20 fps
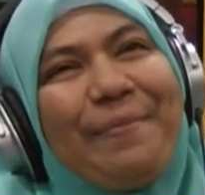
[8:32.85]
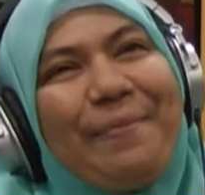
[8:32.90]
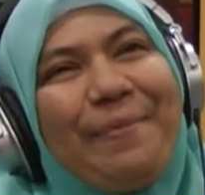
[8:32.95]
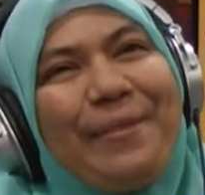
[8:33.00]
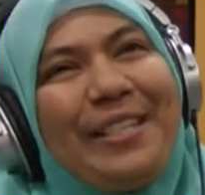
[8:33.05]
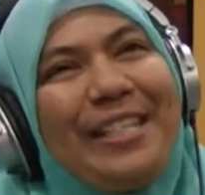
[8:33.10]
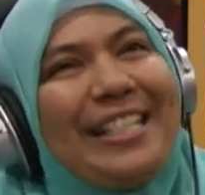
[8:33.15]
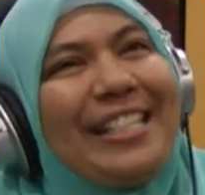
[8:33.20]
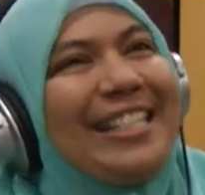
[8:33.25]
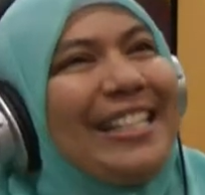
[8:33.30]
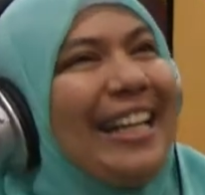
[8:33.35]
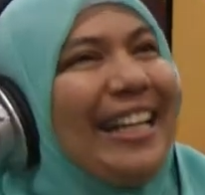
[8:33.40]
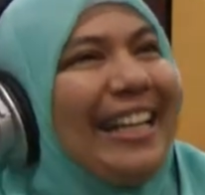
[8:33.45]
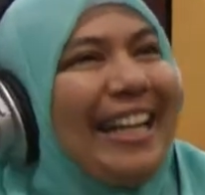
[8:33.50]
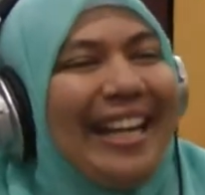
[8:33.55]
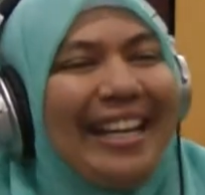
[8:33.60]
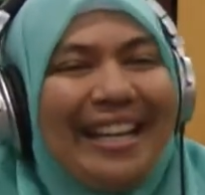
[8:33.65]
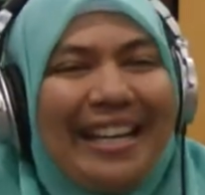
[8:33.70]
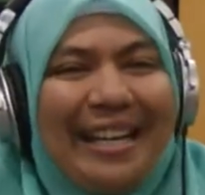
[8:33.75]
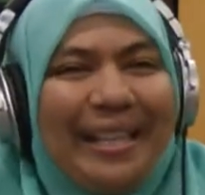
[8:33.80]
Just like
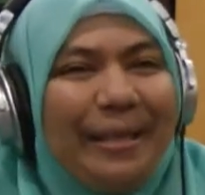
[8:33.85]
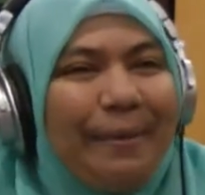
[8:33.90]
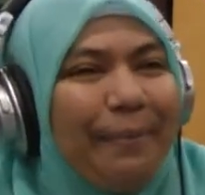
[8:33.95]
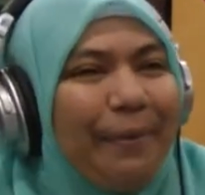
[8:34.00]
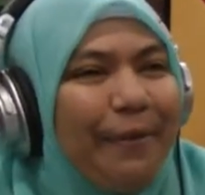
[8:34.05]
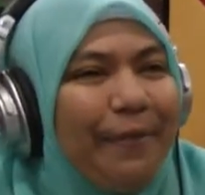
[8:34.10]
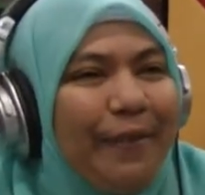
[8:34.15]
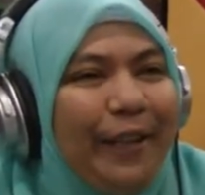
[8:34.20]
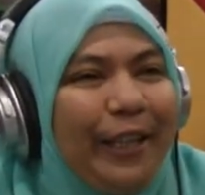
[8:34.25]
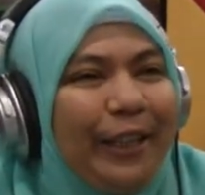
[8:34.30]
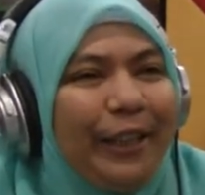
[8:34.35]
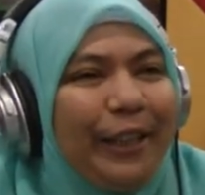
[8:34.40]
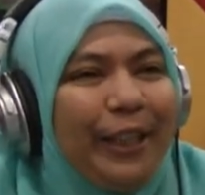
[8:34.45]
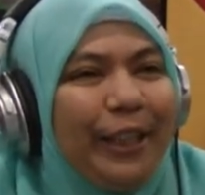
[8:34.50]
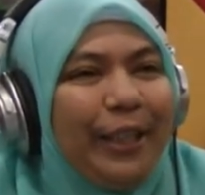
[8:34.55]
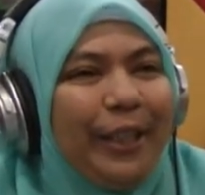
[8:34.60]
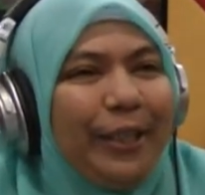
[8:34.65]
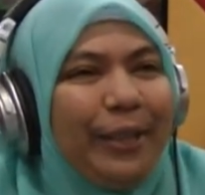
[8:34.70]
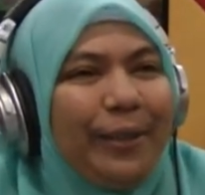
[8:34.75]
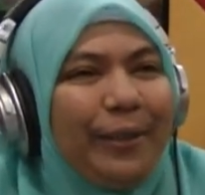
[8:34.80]
any other
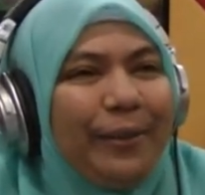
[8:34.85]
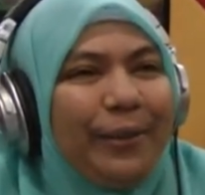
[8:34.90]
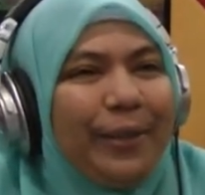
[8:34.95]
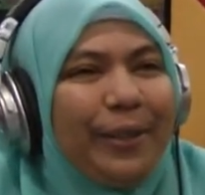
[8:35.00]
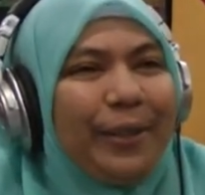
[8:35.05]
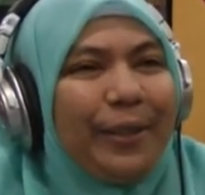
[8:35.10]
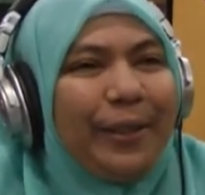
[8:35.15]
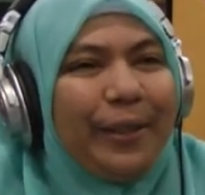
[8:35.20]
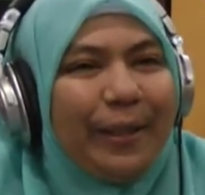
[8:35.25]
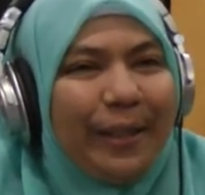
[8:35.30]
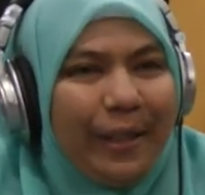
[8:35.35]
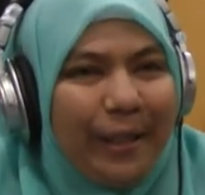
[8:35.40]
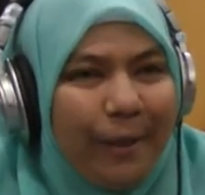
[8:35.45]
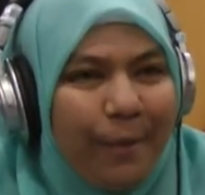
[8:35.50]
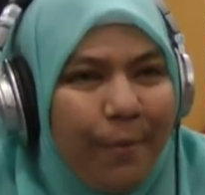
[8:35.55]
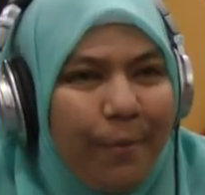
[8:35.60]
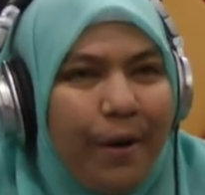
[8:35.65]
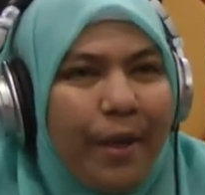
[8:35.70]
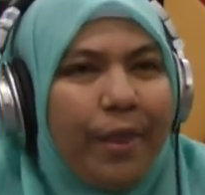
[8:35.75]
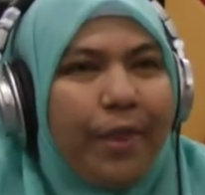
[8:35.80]
profession, inshallah,
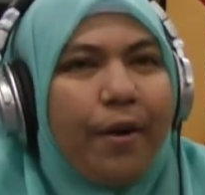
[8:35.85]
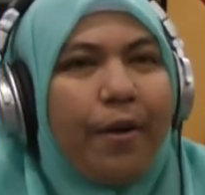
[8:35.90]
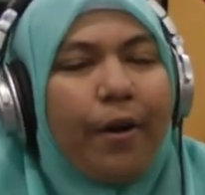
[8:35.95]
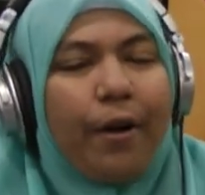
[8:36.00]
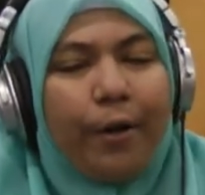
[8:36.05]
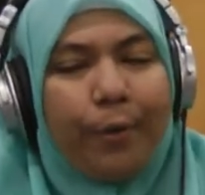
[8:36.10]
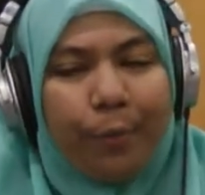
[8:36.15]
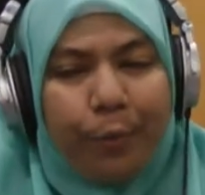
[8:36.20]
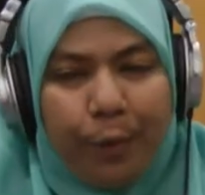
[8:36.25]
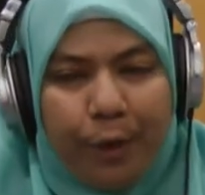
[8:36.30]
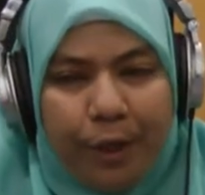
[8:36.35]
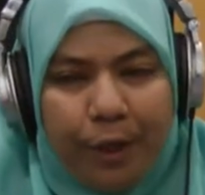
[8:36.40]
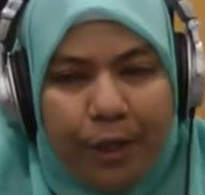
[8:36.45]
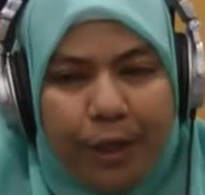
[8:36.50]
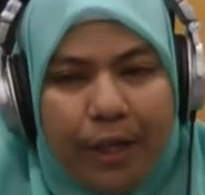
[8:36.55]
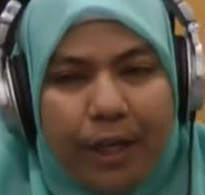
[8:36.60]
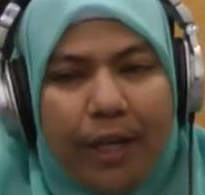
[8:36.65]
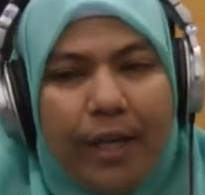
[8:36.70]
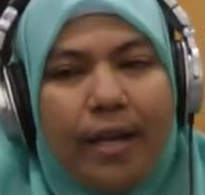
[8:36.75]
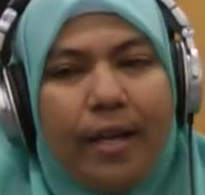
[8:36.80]
with hard
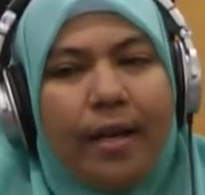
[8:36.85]
work,